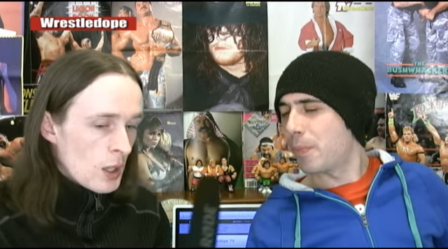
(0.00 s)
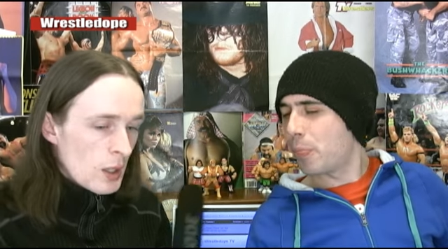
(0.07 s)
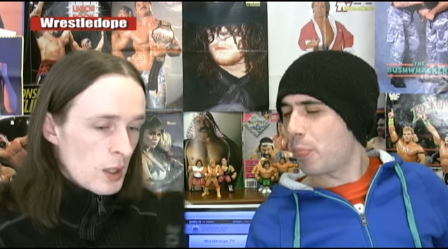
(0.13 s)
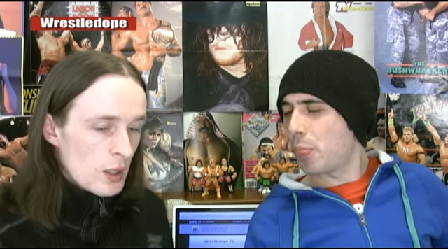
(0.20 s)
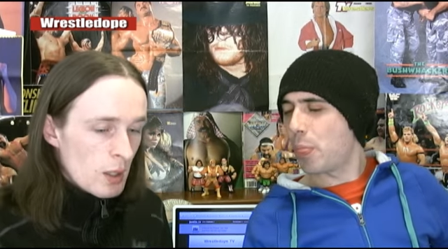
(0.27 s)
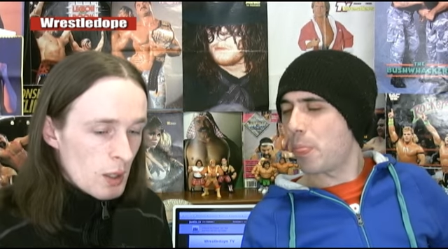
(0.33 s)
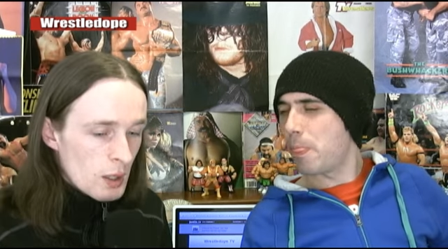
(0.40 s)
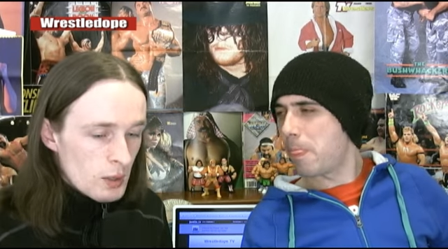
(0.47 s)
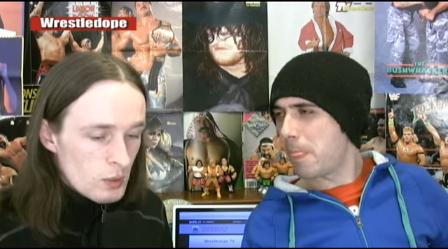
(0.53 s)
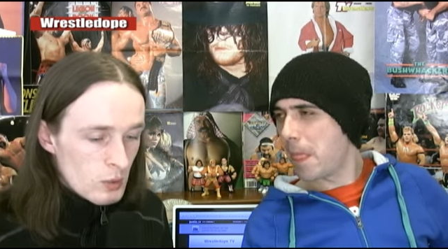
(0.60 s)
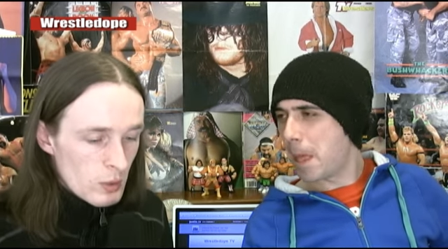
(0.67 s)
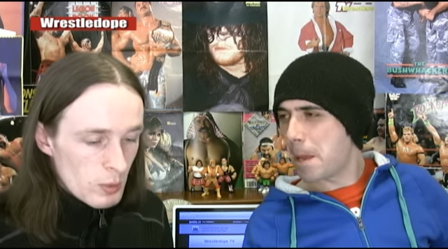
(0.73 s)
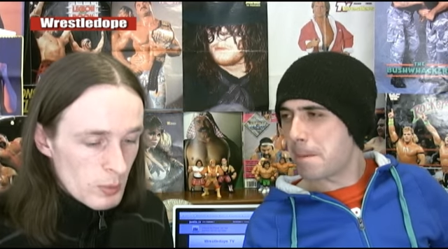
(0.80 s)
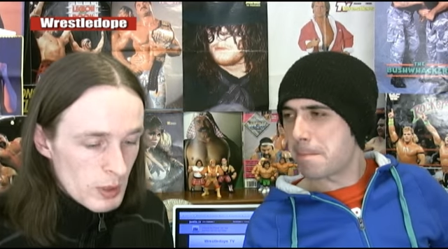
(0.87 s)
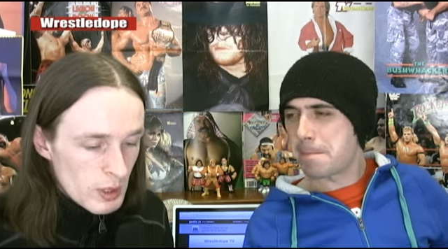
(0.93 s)
Speaker 1: Yeah, it's
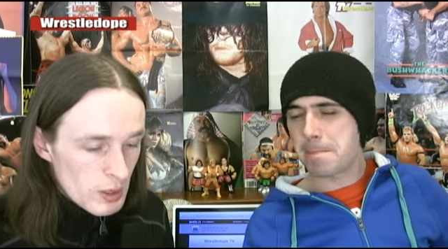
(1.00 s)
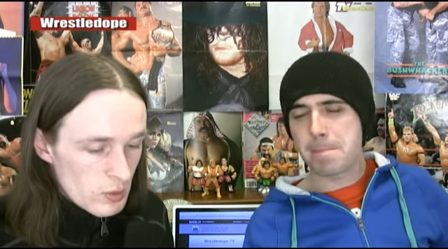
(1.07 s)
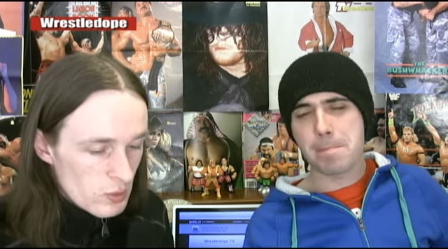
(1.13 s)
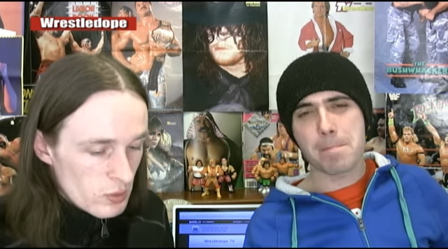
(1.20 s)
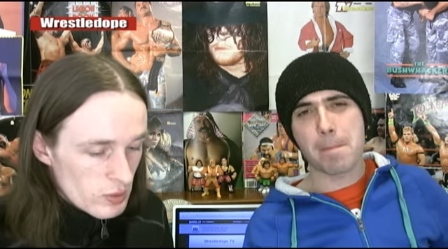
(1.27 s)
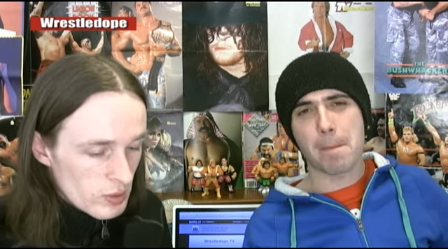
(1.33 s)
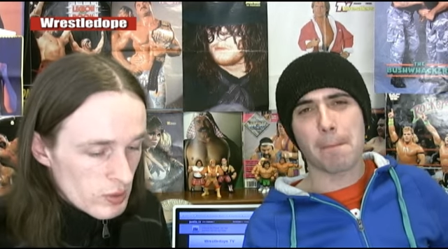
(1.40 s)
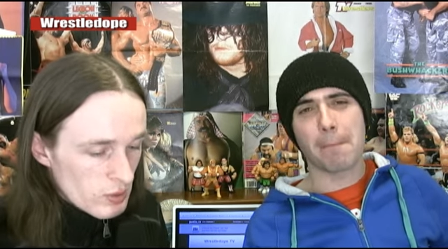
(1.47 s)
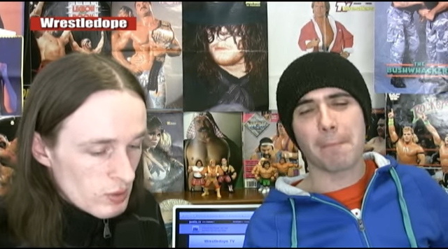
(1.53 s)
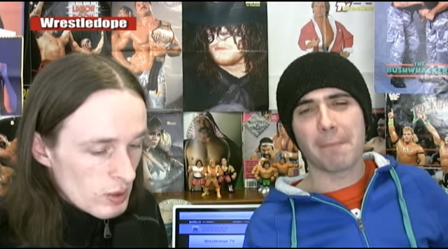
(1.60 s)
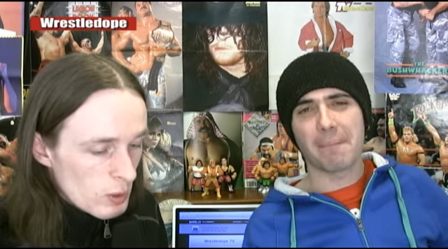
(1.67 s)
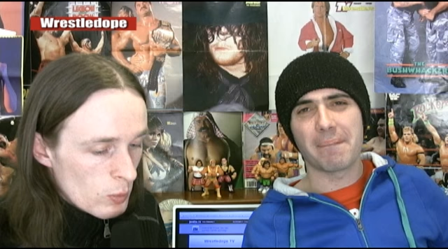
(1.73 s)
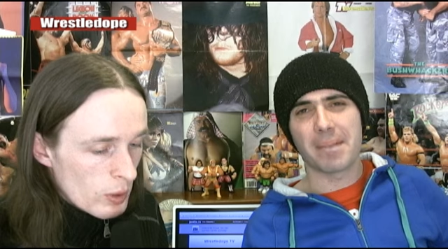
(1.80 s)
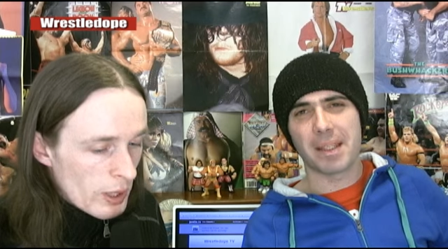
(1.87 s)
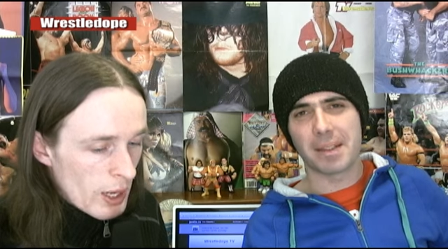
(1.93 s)
going to be interesting to
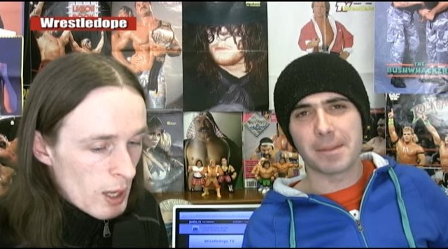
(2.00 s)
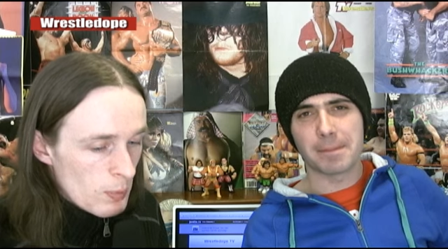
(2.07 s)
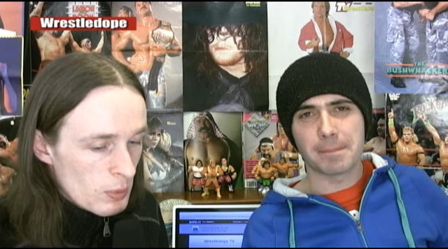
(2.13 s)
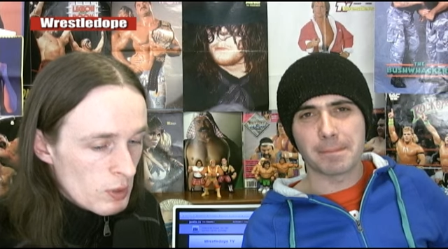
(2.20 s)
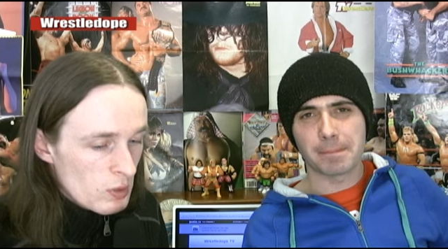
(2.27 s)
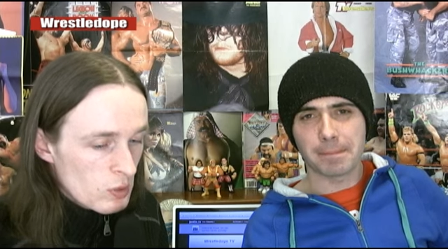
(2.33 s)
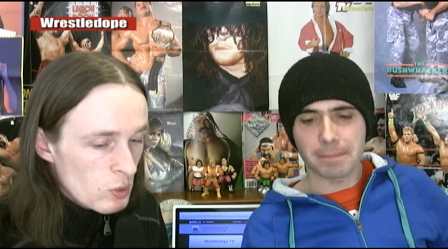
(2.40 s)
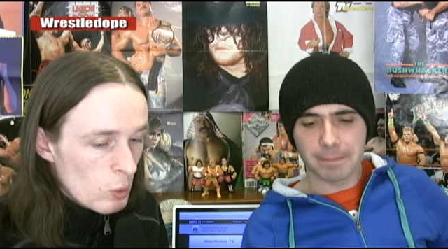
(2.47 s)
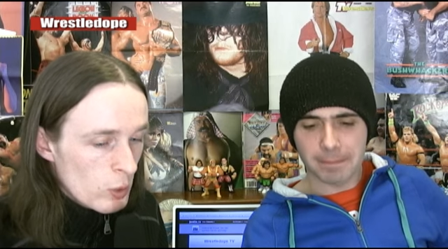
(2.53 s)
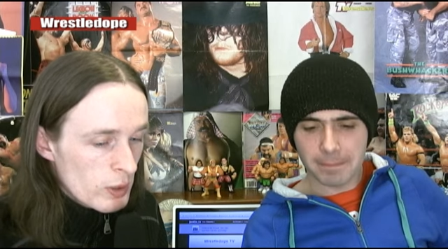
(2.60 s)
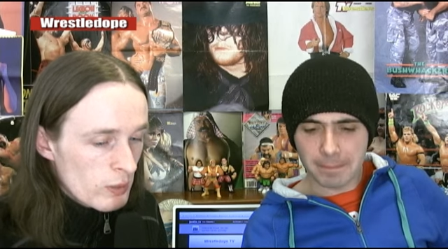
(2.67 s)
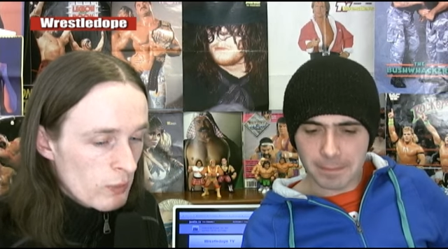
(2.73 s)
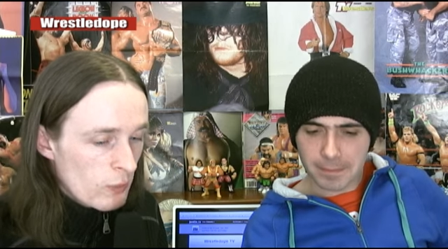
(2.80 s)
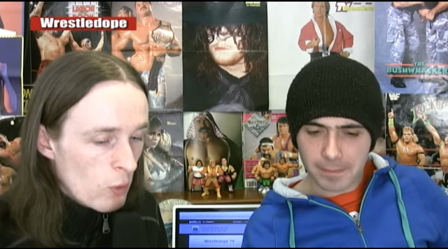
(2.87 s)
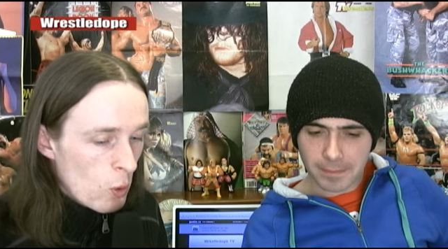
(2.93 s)
see what happens
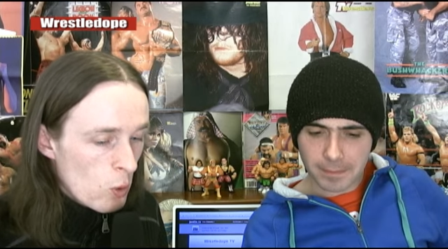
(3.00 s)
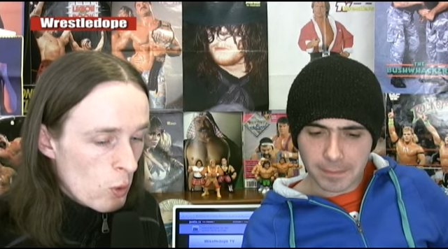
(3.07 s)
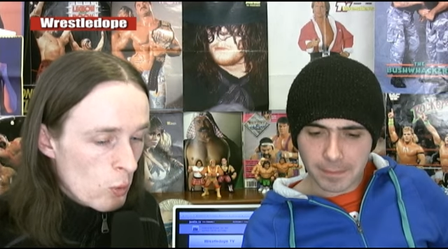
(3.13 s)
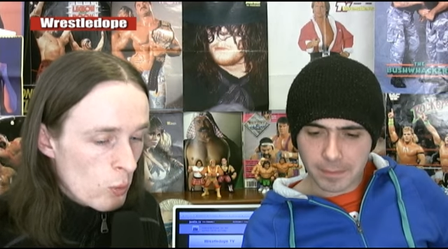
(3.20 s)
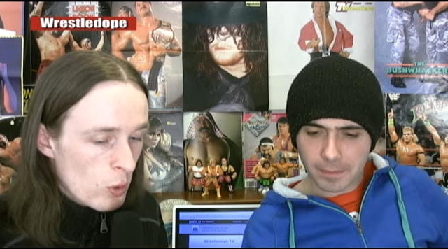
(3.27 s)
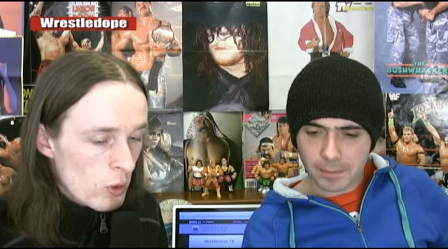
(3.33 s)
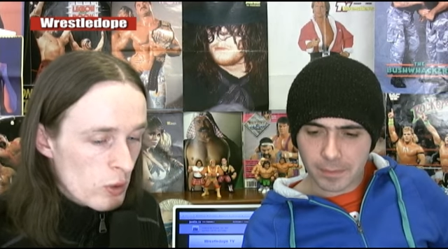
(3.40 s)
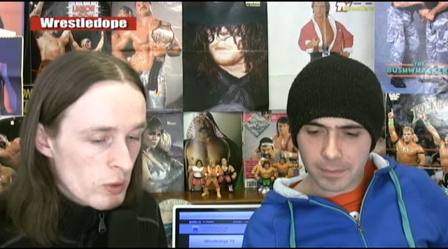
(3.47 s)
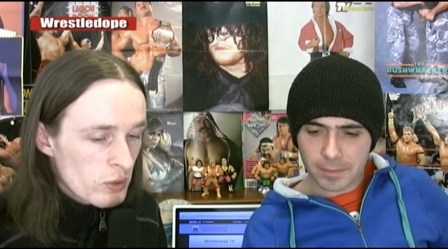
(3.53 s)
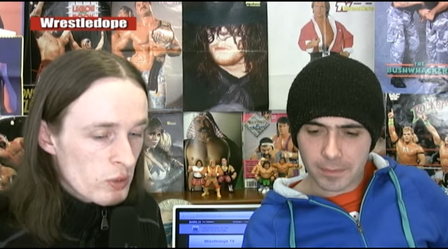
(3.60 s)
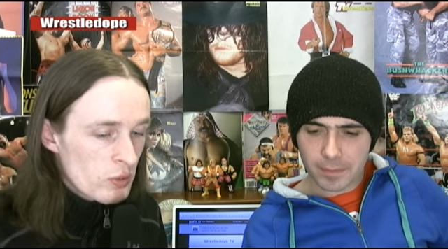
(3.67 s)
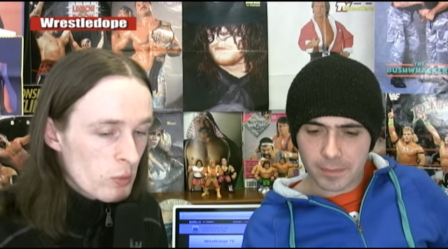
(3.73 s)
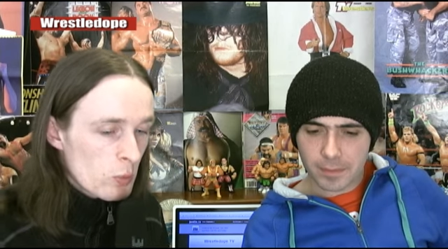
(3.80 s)
going forward